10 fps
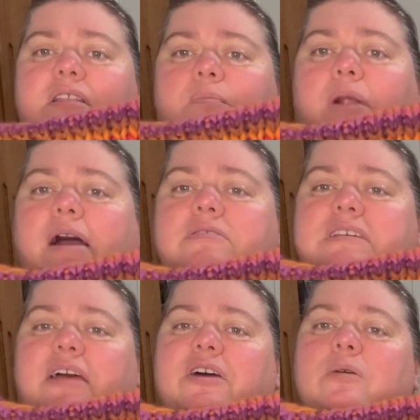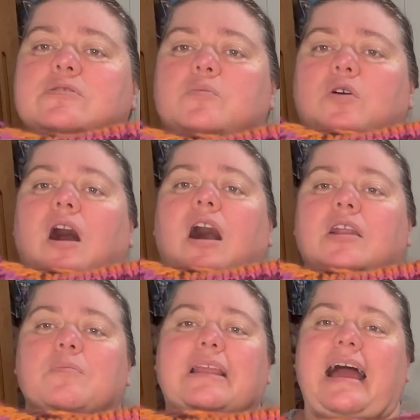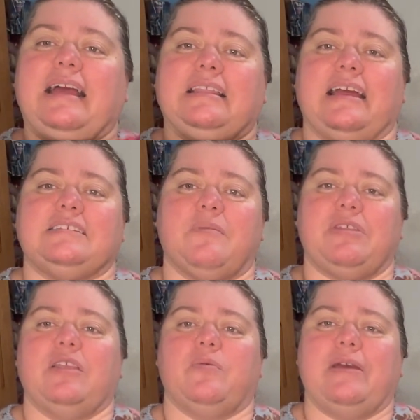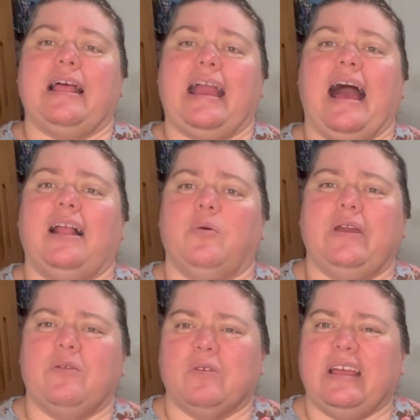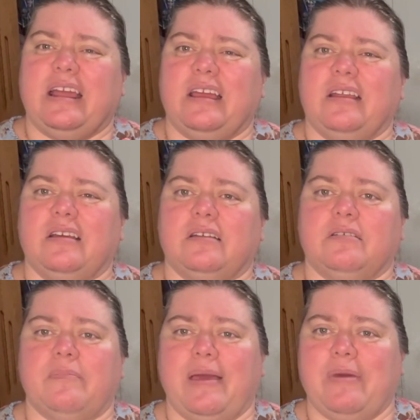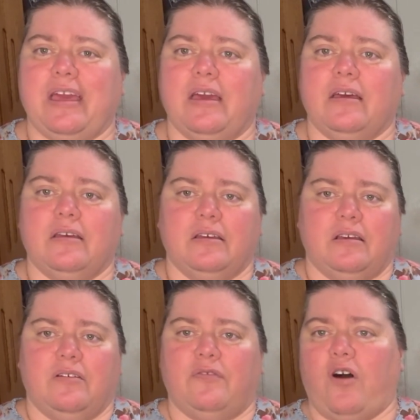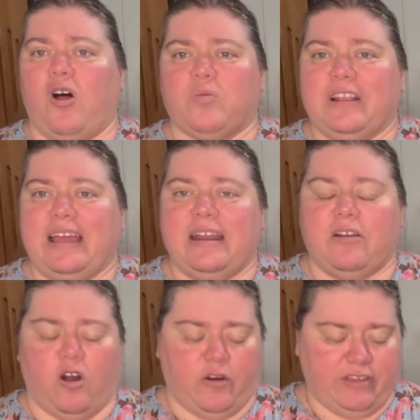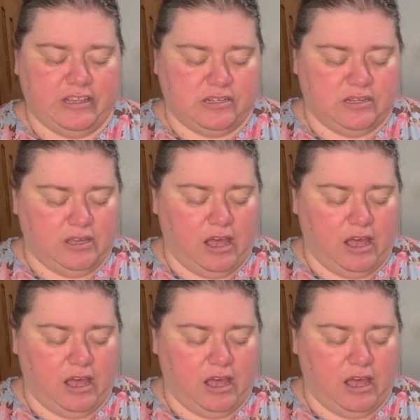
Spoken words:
browns, and I thought it was more autumn-like something that would be like Halloween related, maybe fall related, harvest.